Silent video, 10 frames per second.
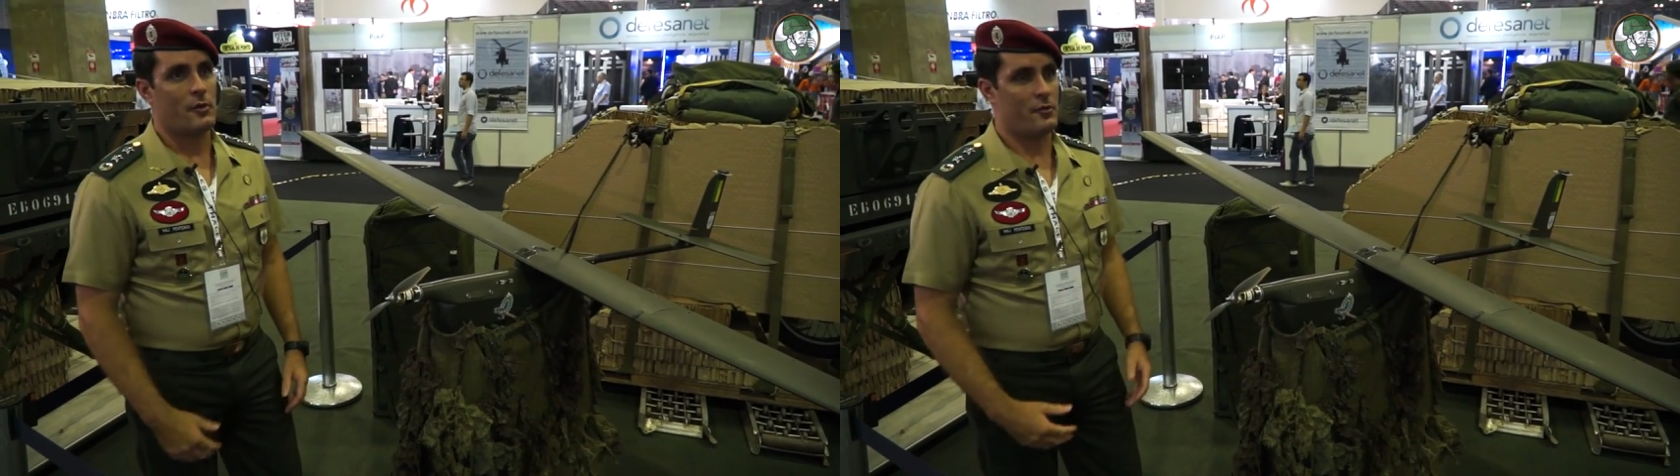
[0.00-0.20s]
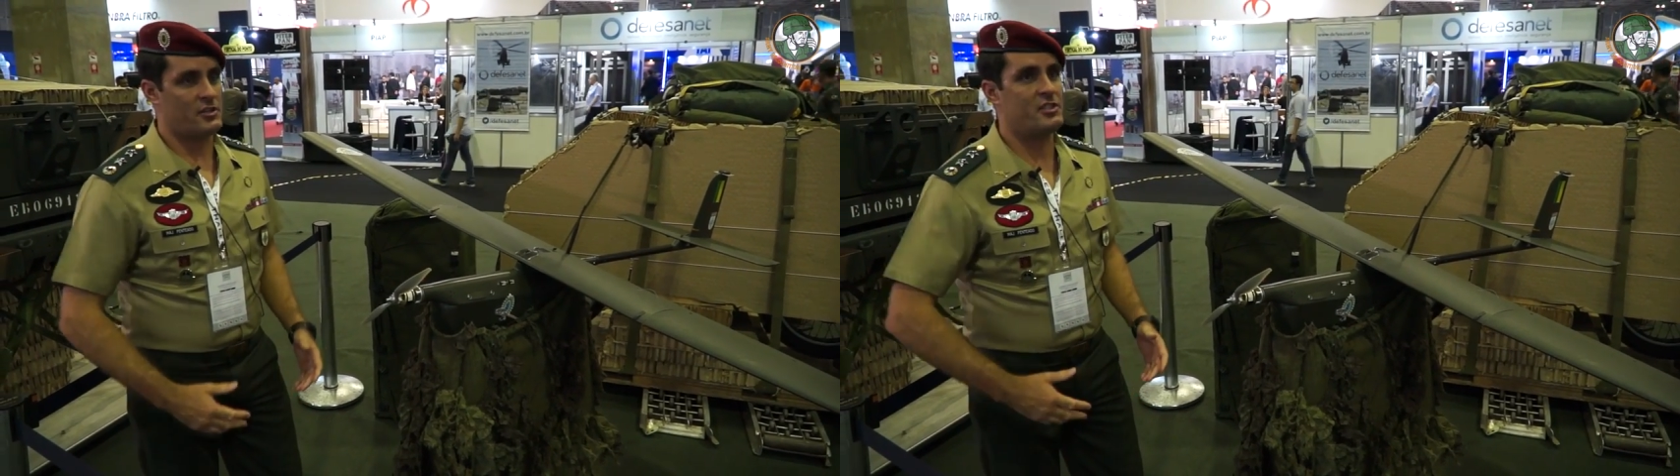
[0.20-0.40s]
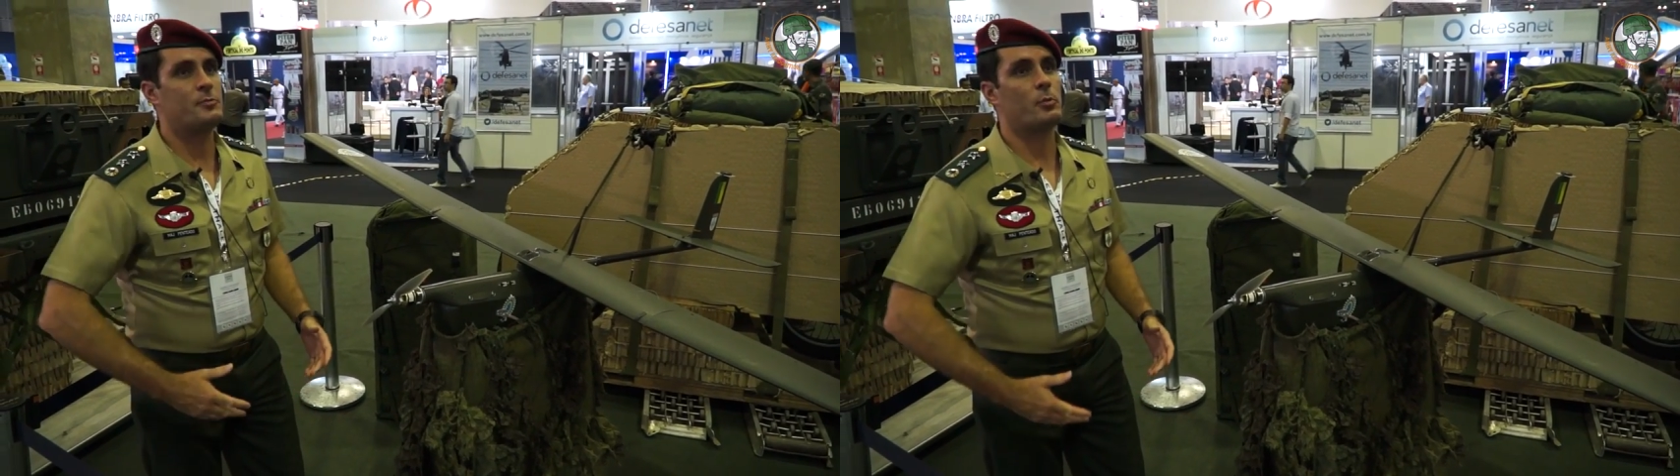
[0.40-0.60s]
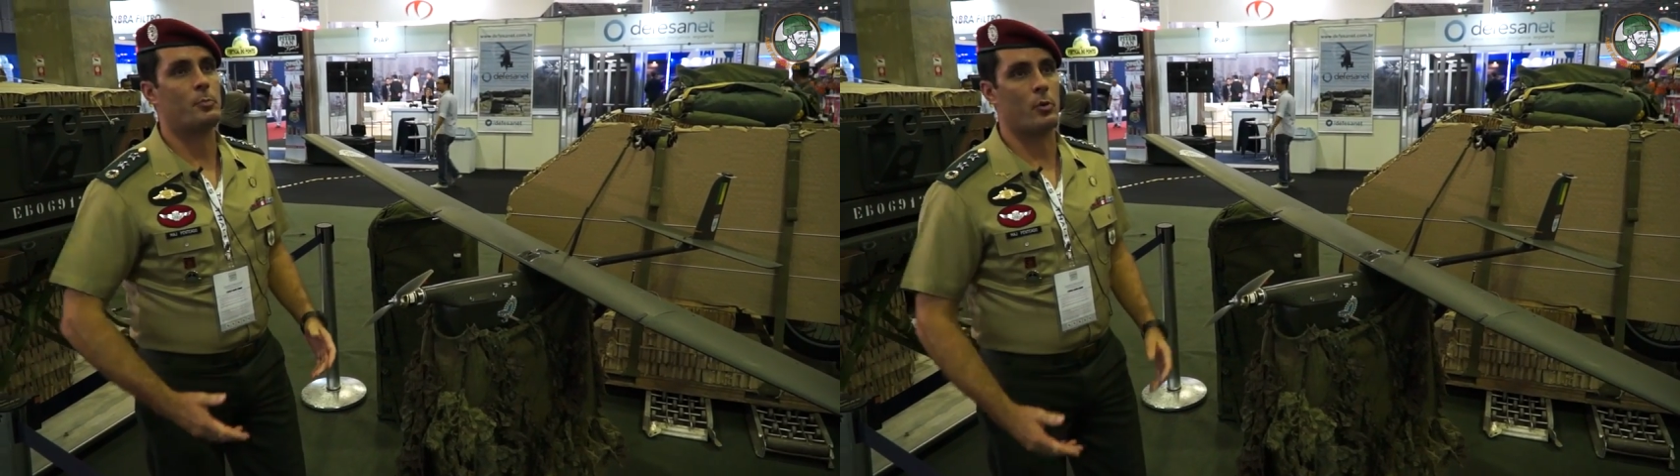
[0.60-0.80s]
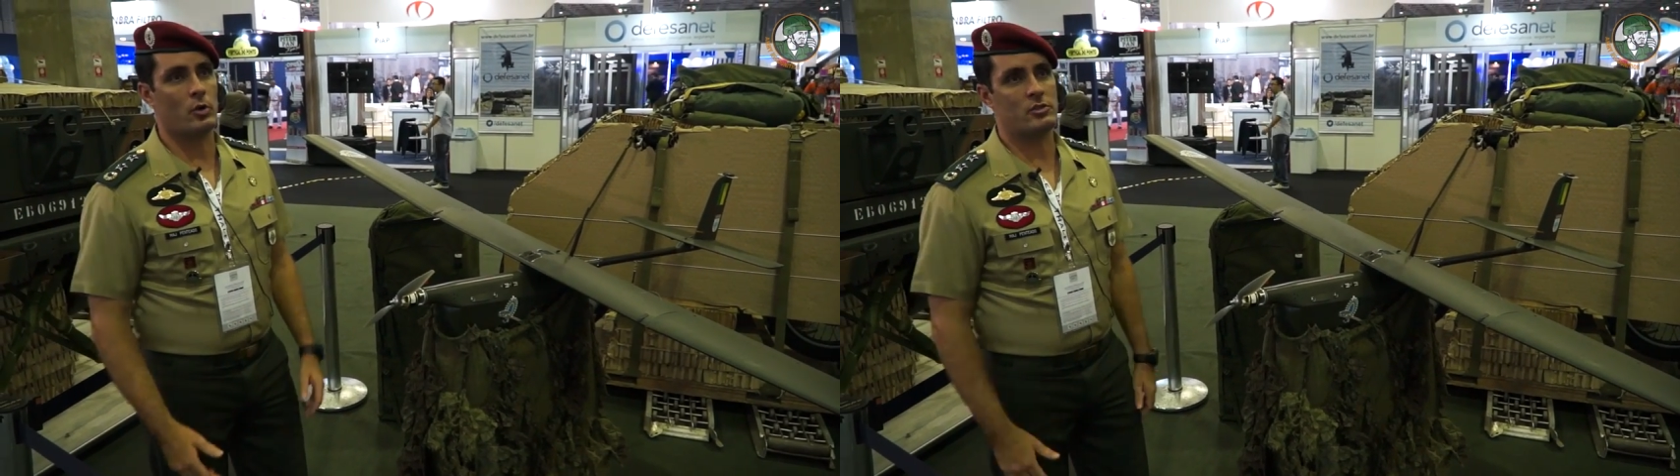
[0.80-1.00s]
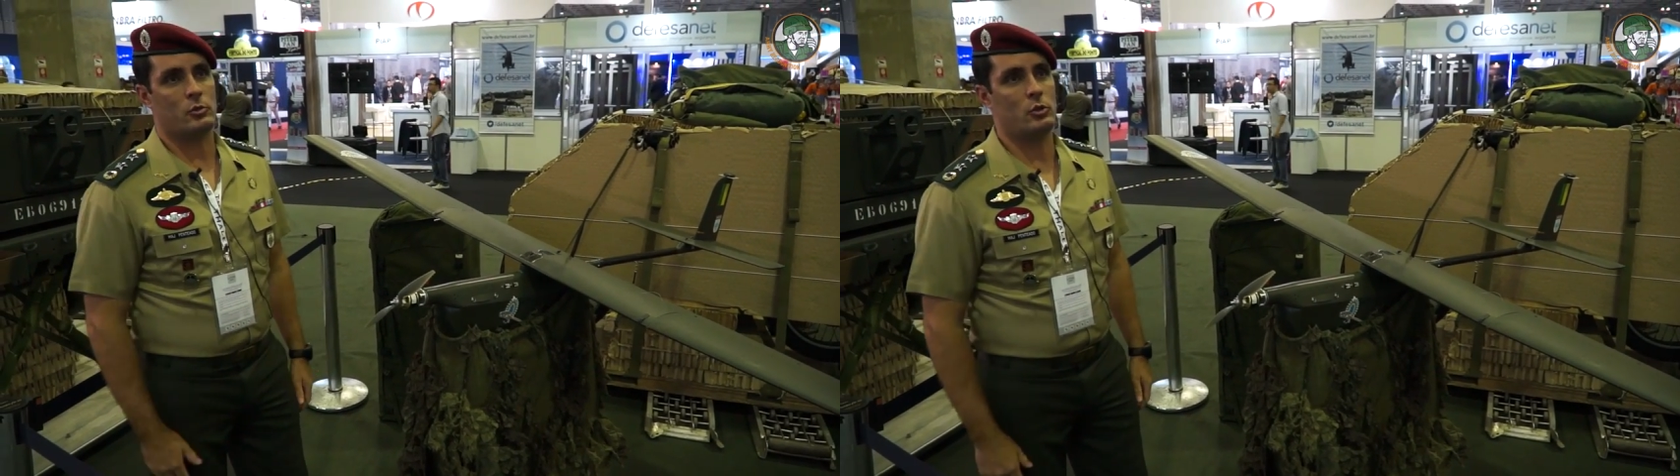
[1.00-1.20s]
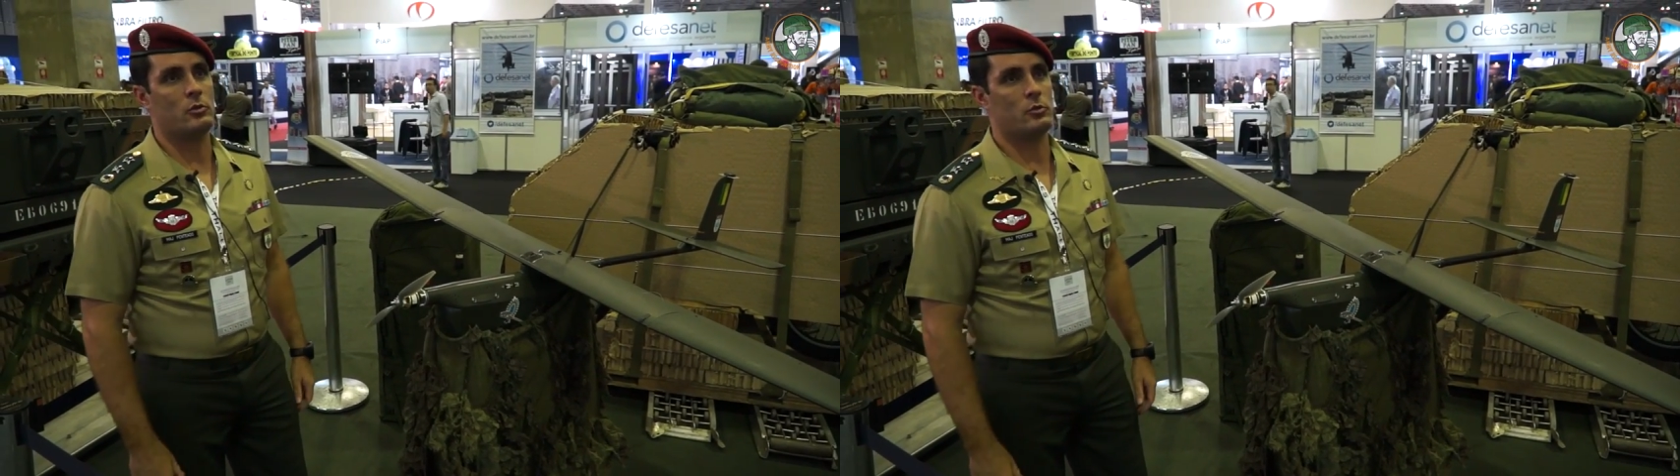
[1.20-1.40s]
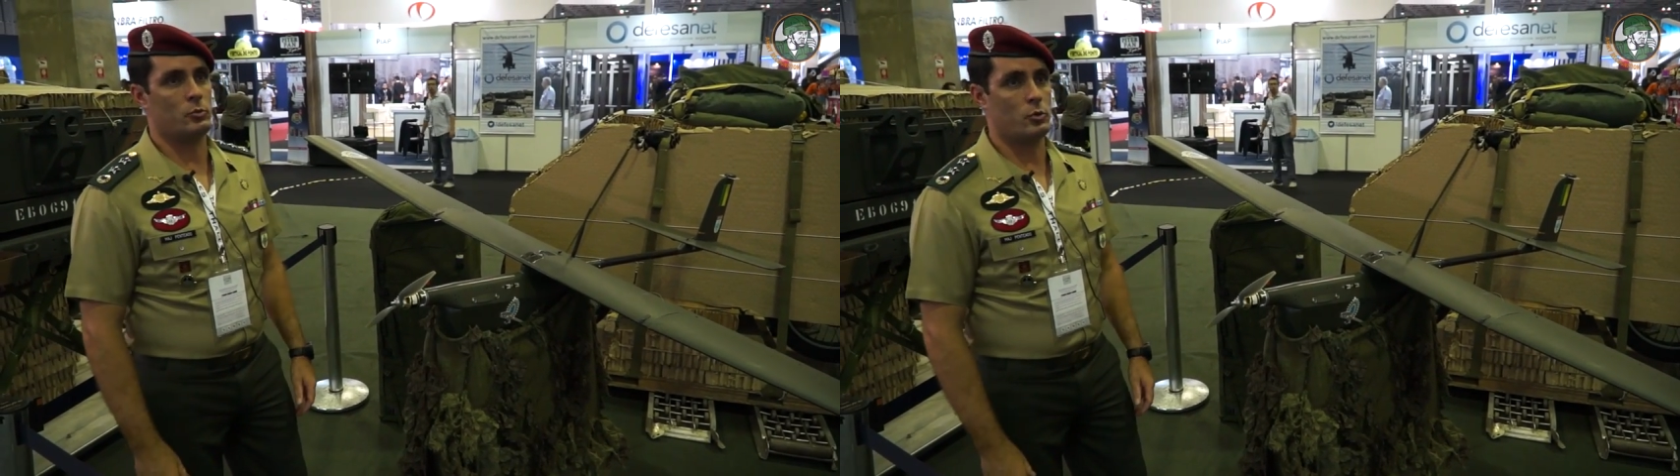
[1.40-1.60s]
For this purpose, you